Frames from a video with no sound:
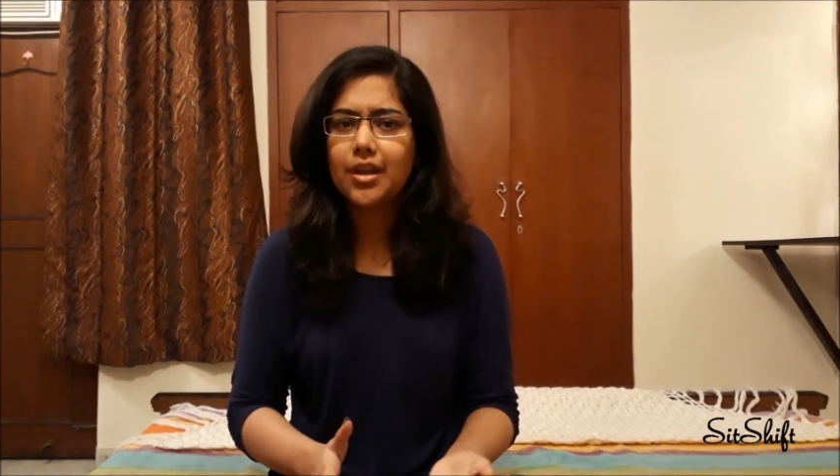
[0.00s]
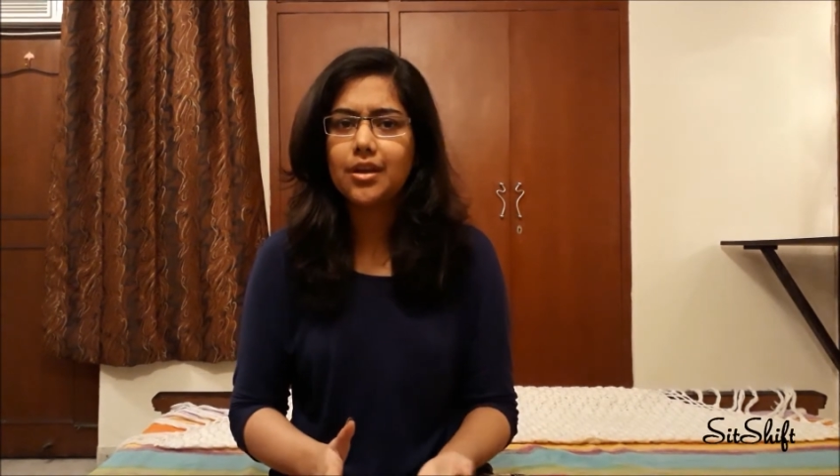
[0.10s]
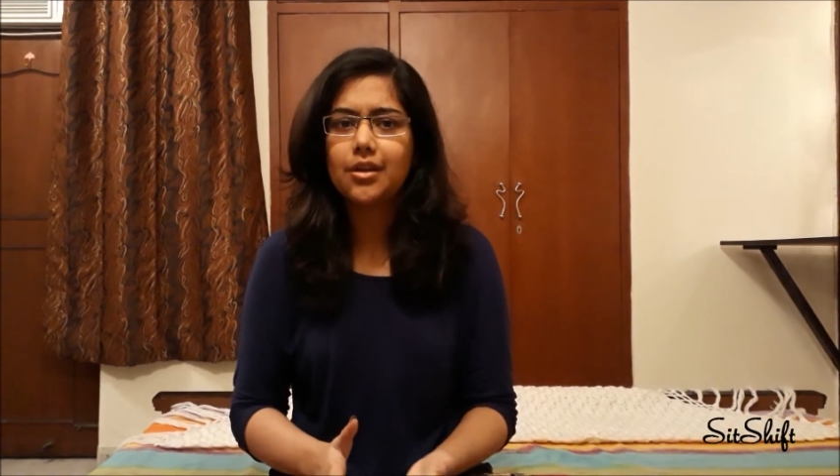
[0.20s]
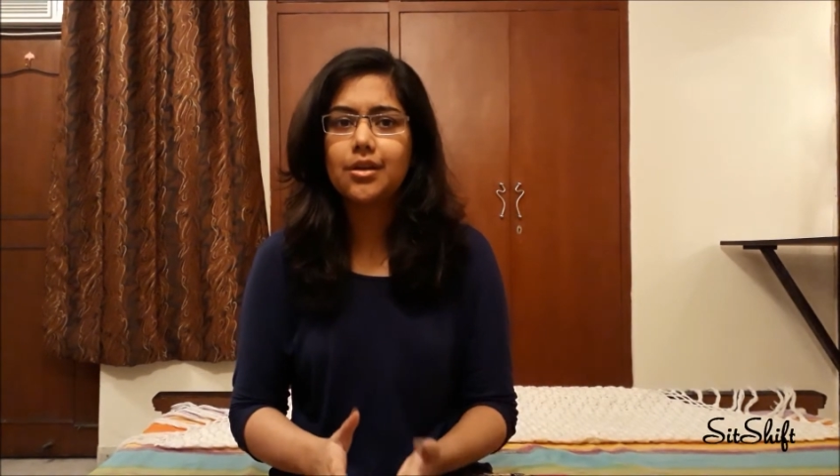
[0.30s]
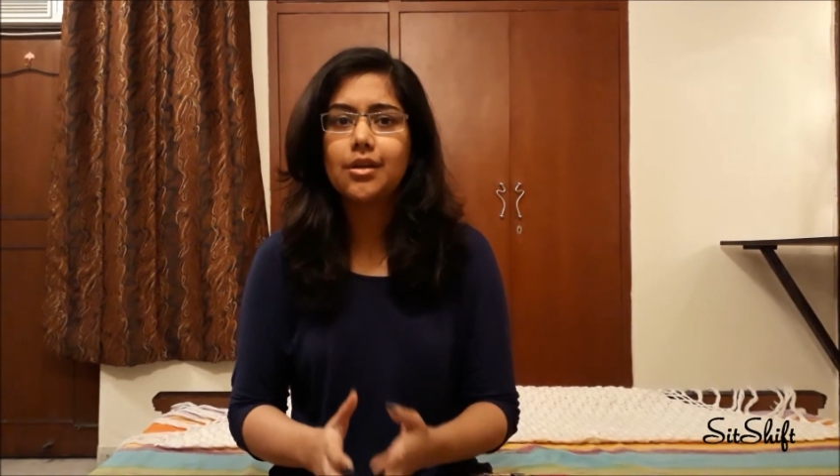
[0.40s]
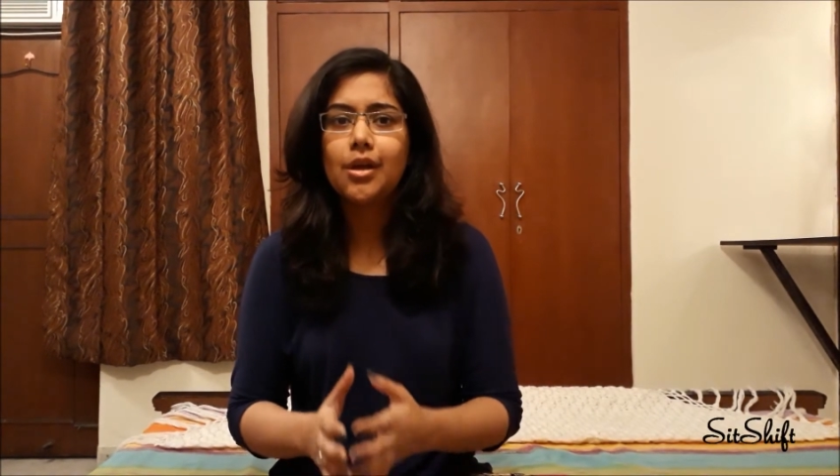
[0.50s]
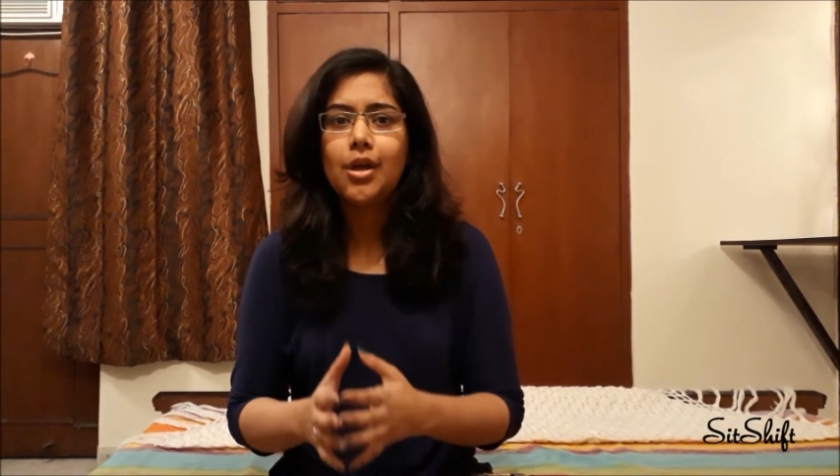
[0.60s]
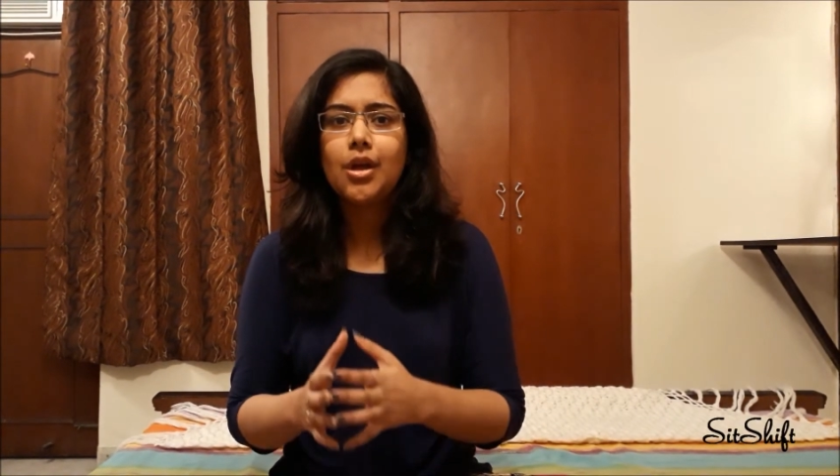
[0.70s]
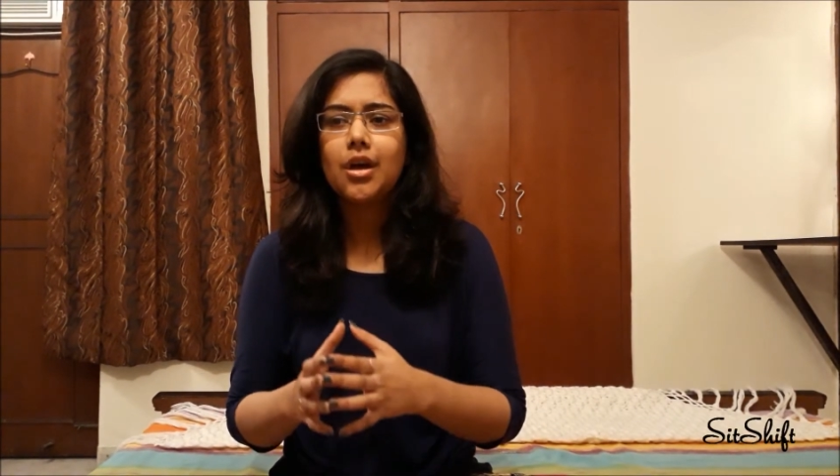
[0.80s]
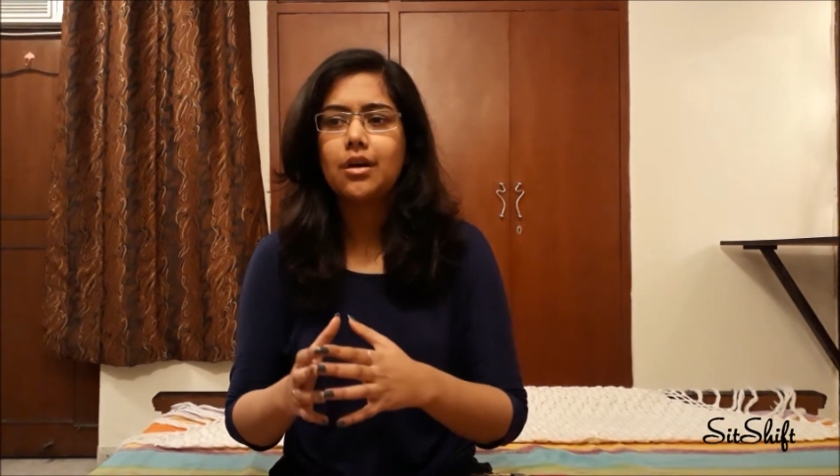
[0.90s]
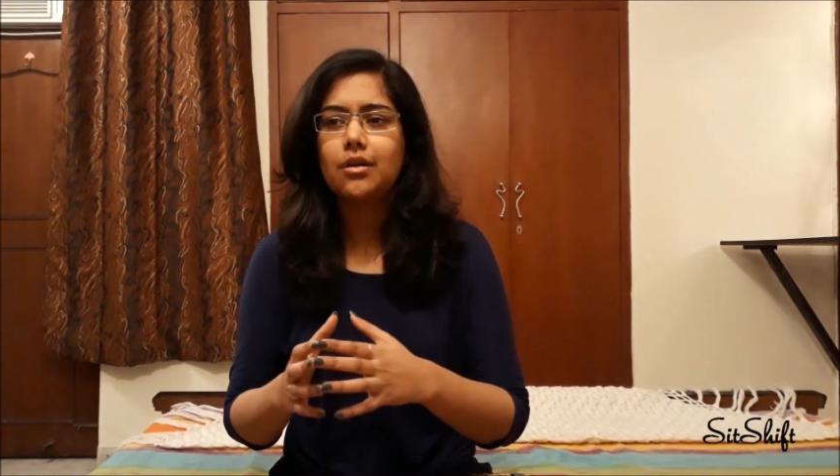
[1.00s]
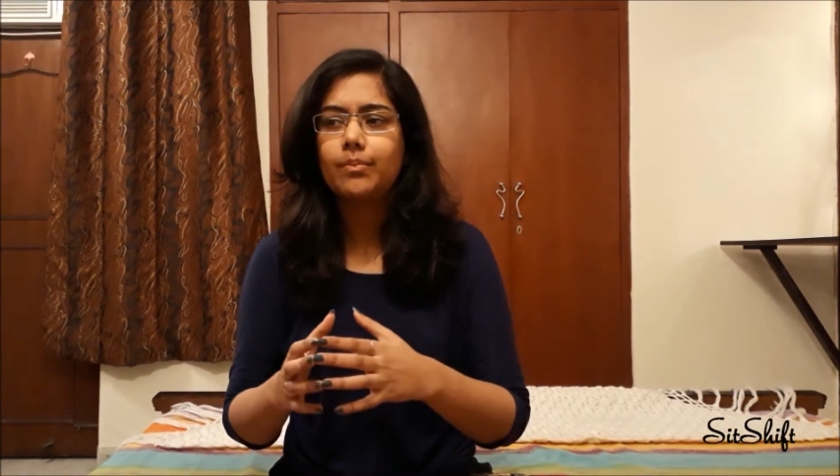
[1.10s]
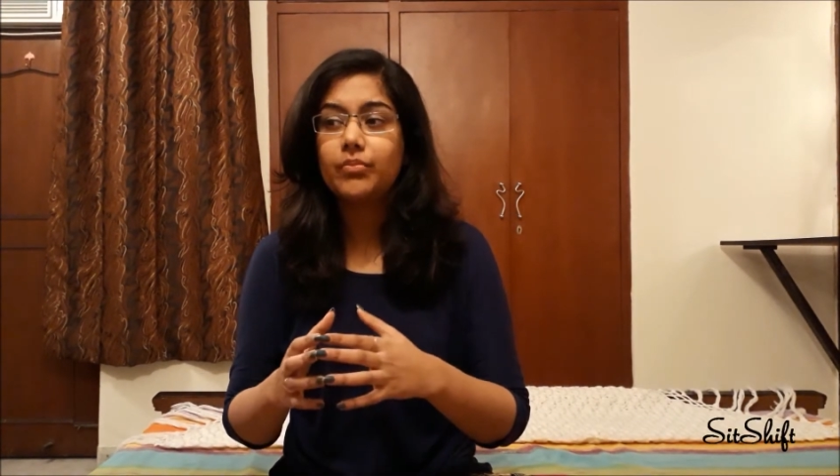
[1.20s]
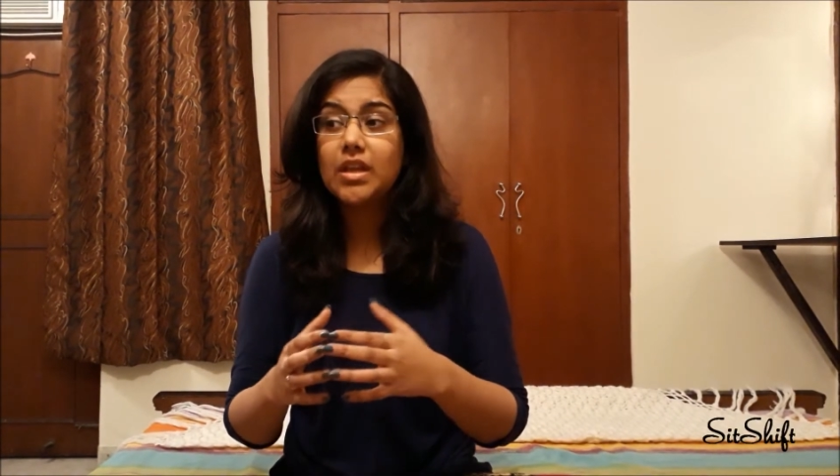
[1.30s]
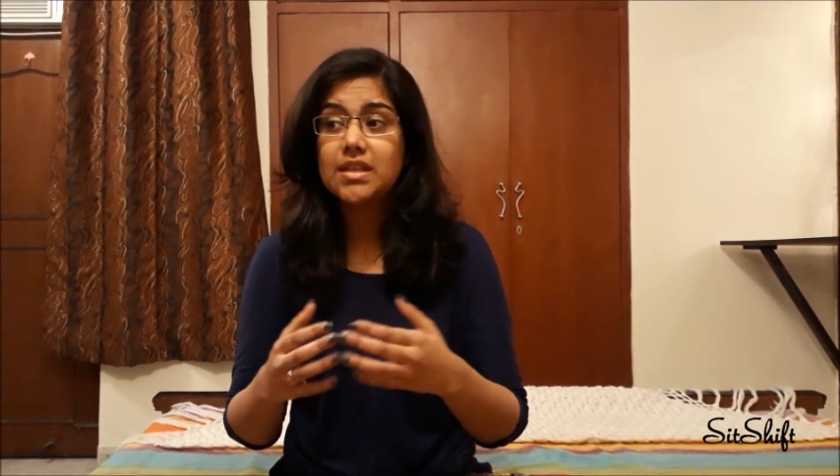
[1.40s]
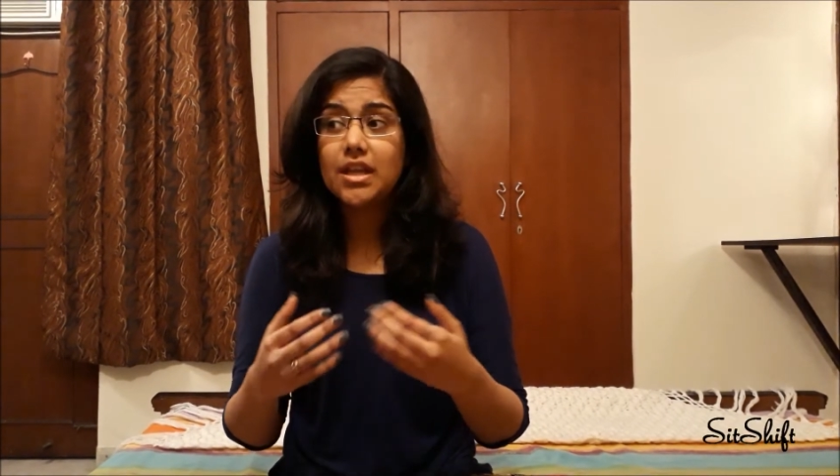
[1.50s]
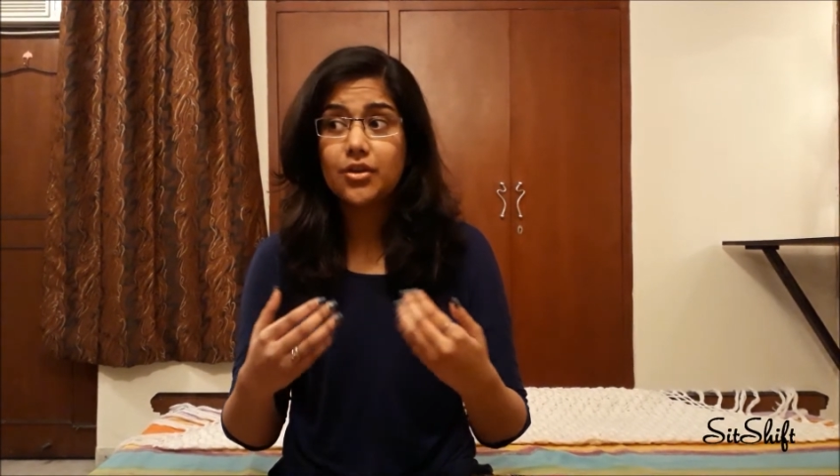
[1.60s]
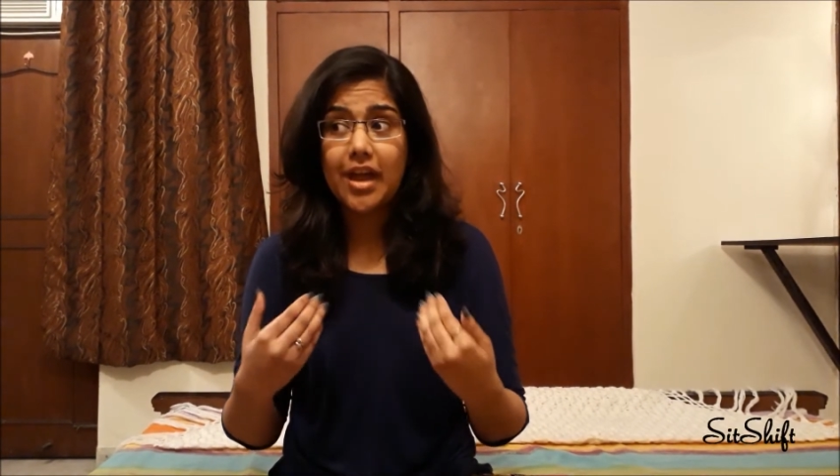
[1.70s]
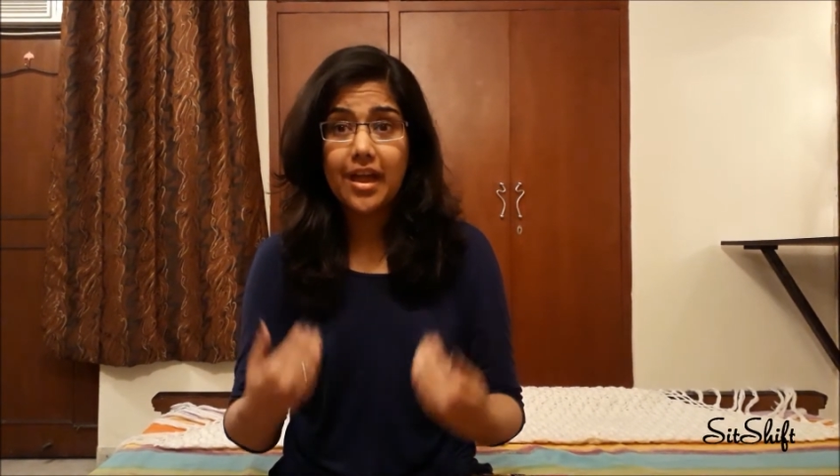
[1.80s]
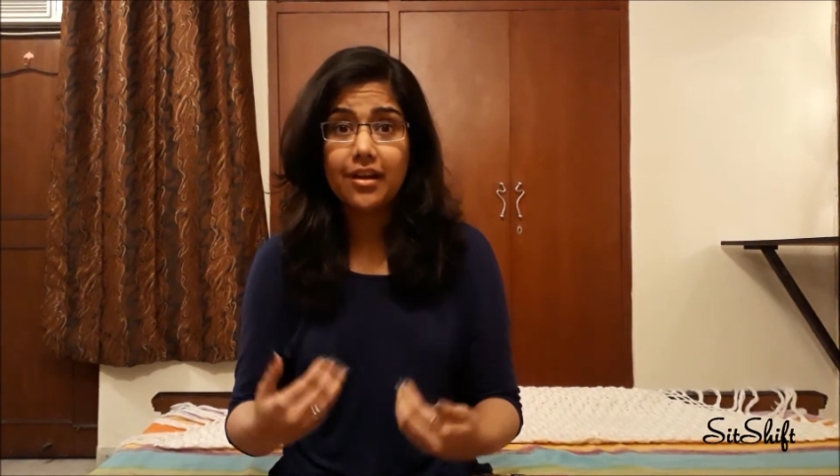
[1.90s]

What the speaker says: dated, things that you're